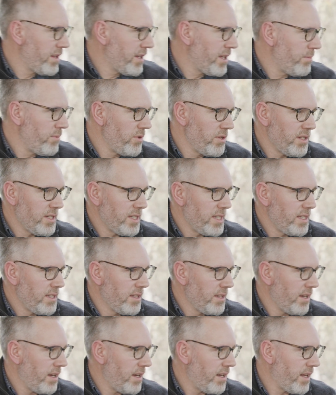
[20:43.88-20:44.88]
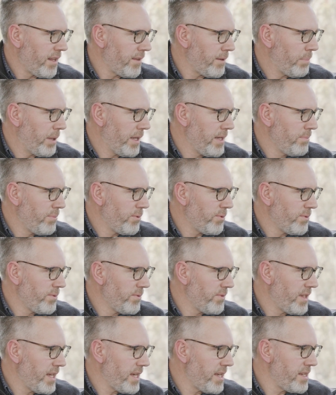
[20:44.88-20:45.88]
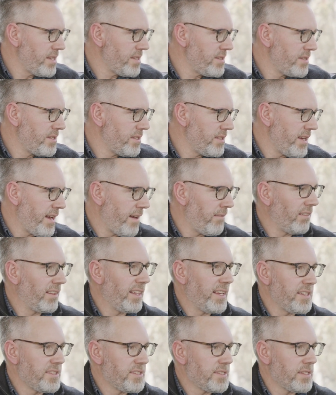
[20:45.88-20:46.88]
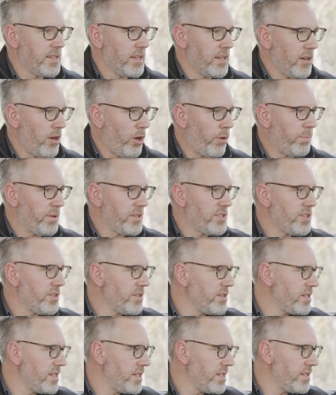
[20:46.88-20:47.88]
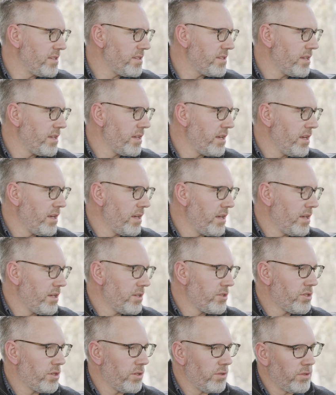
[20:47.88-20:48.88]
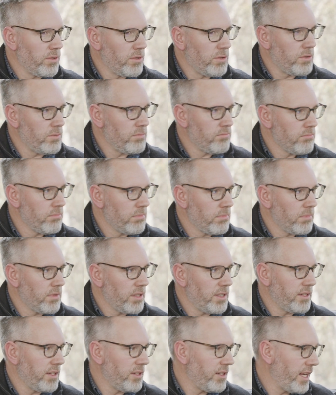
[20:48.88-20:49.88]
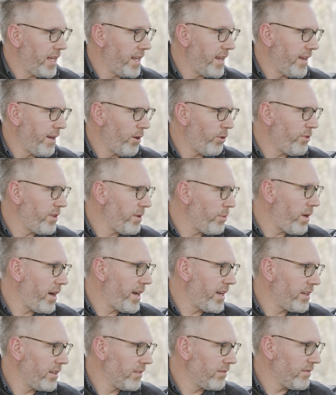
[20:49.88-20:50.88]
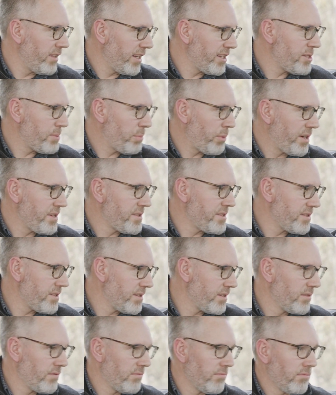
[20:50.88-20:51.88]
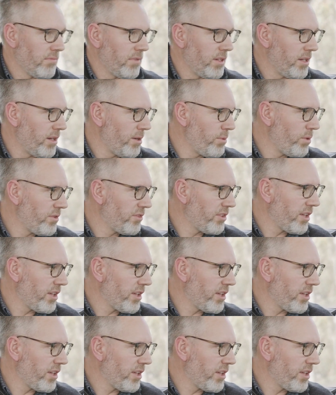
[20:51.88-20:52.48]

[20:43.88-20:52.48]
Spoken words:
community and other people. Then is you have less opportunities to, in a healthy way, express, you know, what's